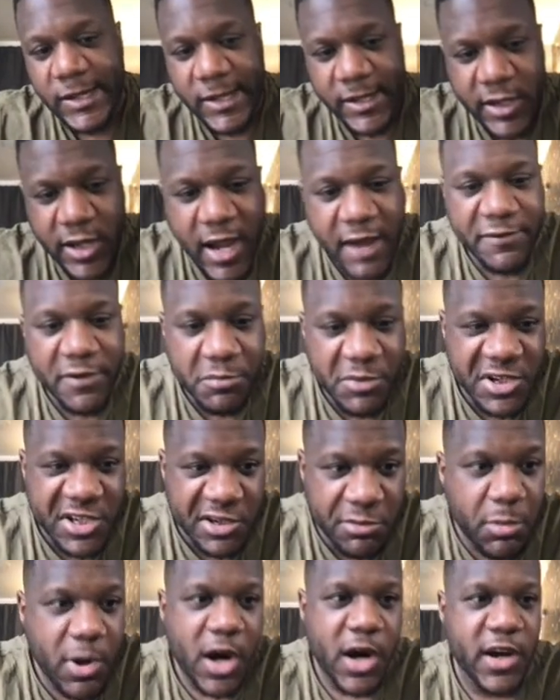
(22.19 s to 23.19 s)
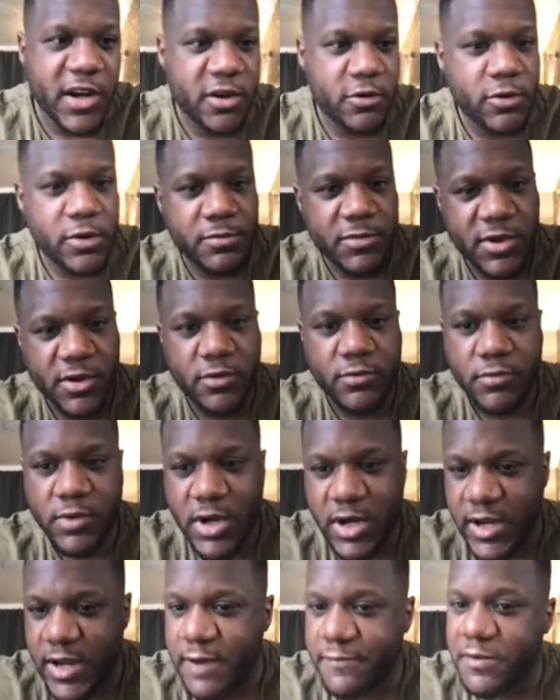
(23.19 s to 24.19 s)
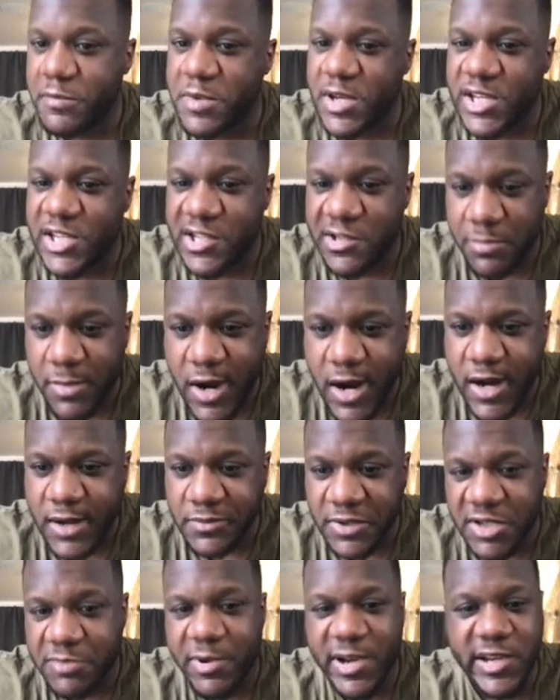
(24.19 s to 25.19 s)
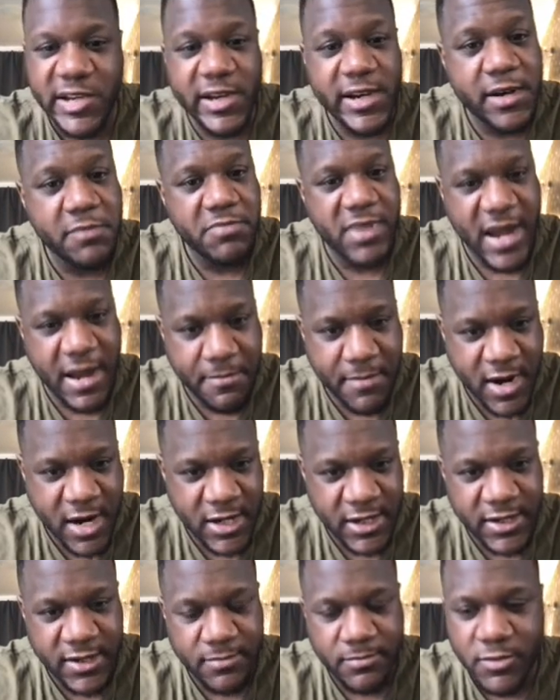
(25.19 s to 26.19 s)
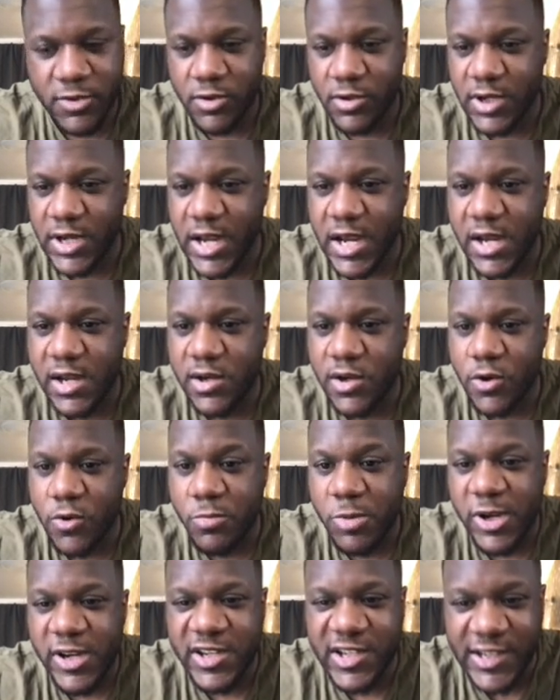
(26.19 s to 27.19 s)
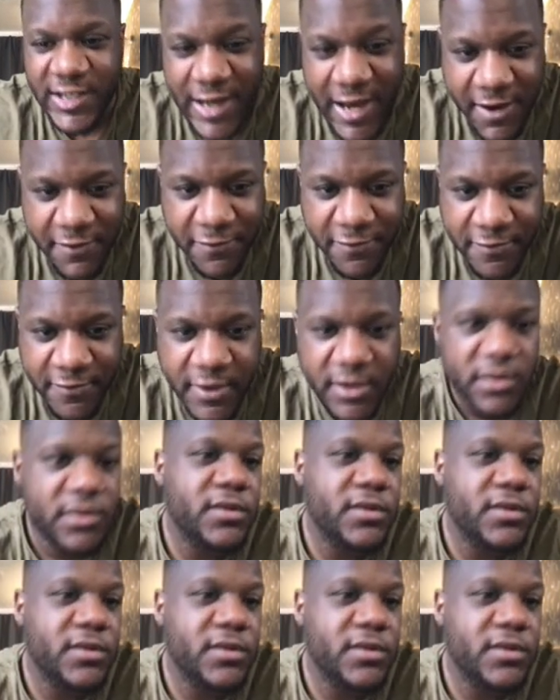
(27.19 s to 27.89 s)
you have to be smart in crypto, right? You have to be smart, especially in a bear market, okay? Nobody's safe.